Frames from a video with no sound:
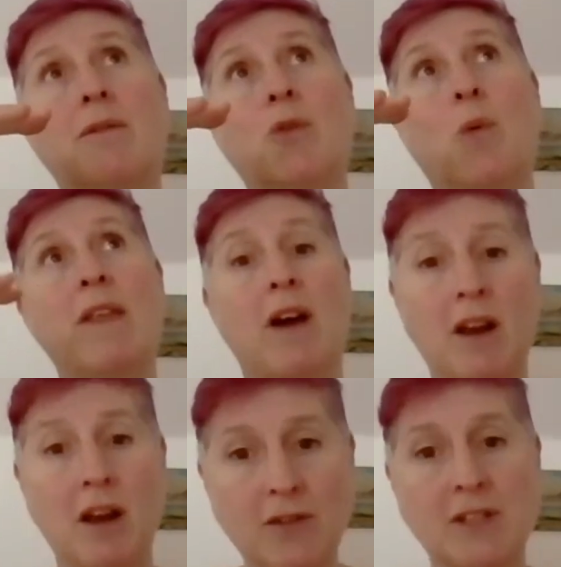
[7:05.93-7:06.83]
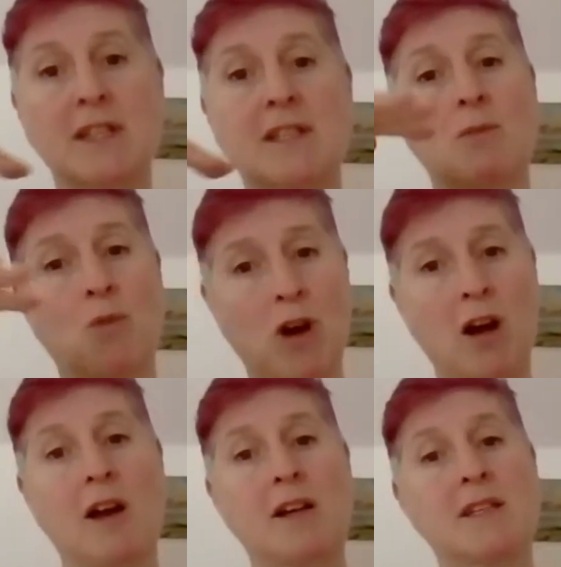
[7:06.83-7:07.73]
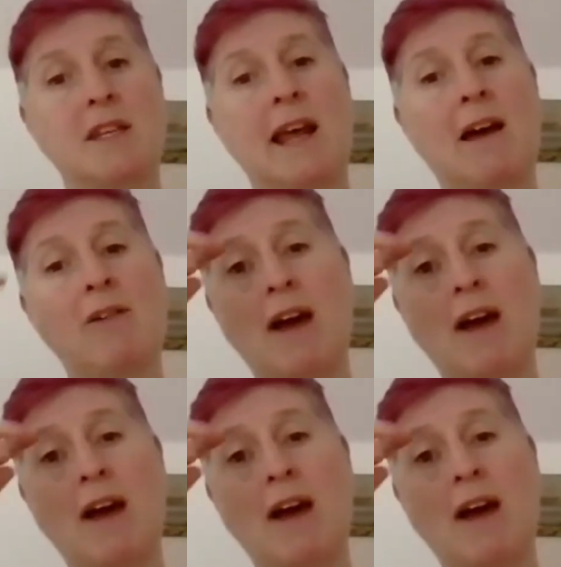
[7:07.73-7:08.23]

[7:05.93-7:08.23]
the way that our nervous system works and how mm.